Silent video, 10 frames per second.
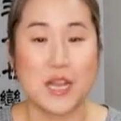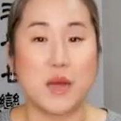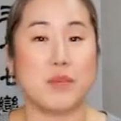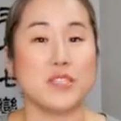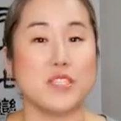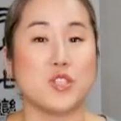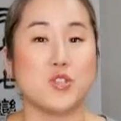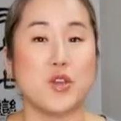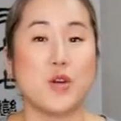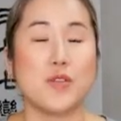but did you
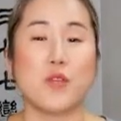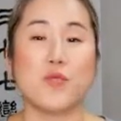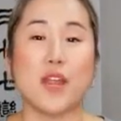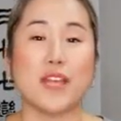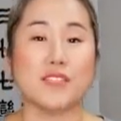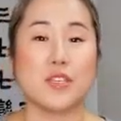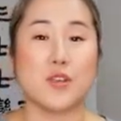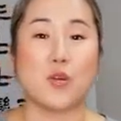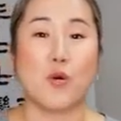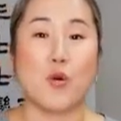know that raising
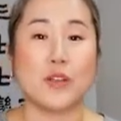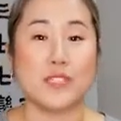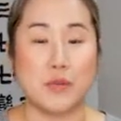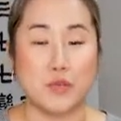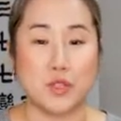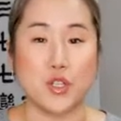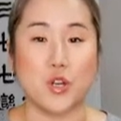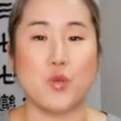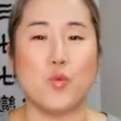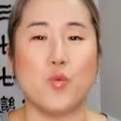your core
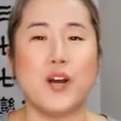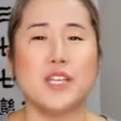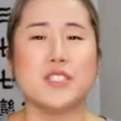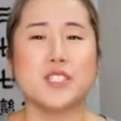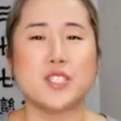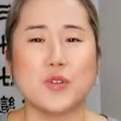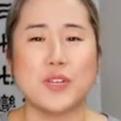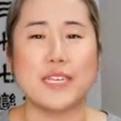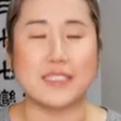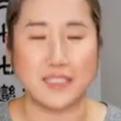temperature 1
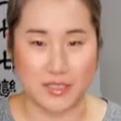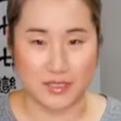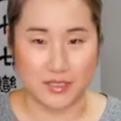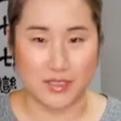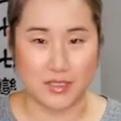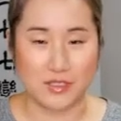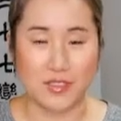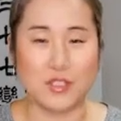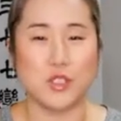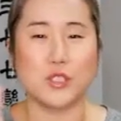degree Celsius,
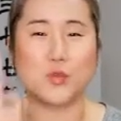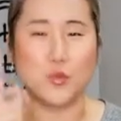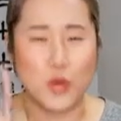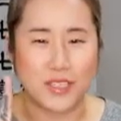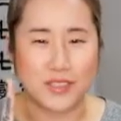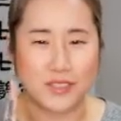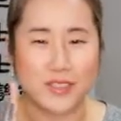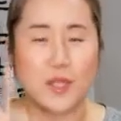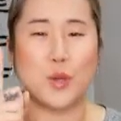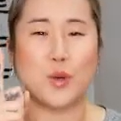just
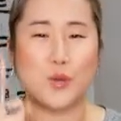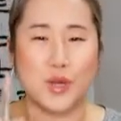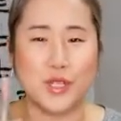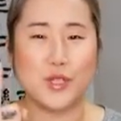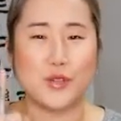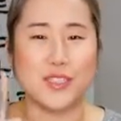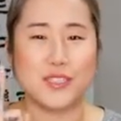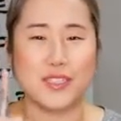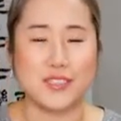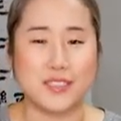1 degree
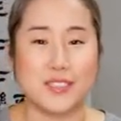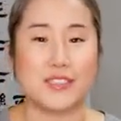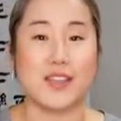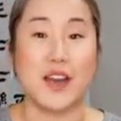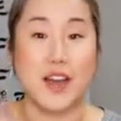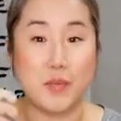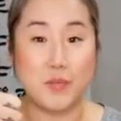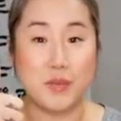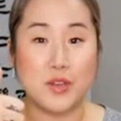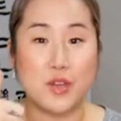Celsius
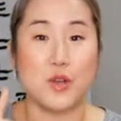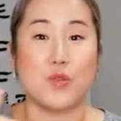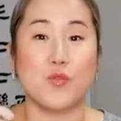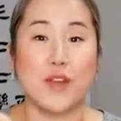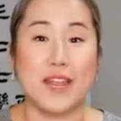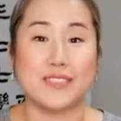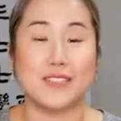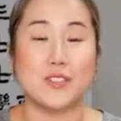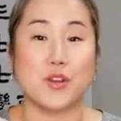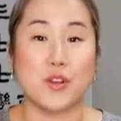up,
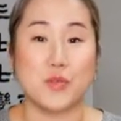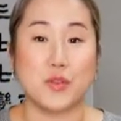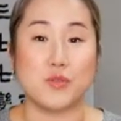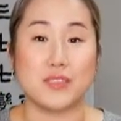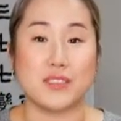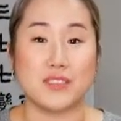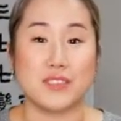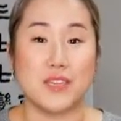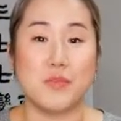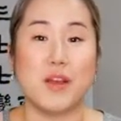raises your immune
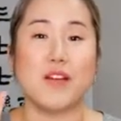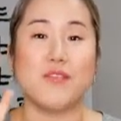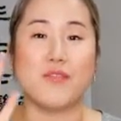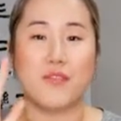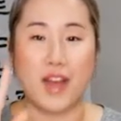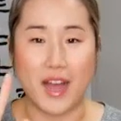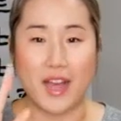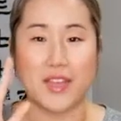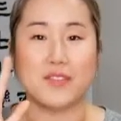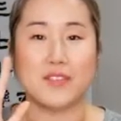system
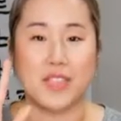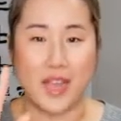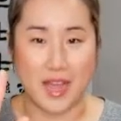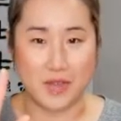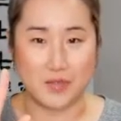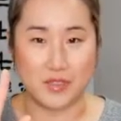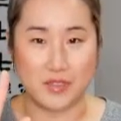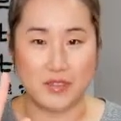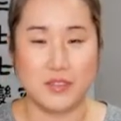5 times.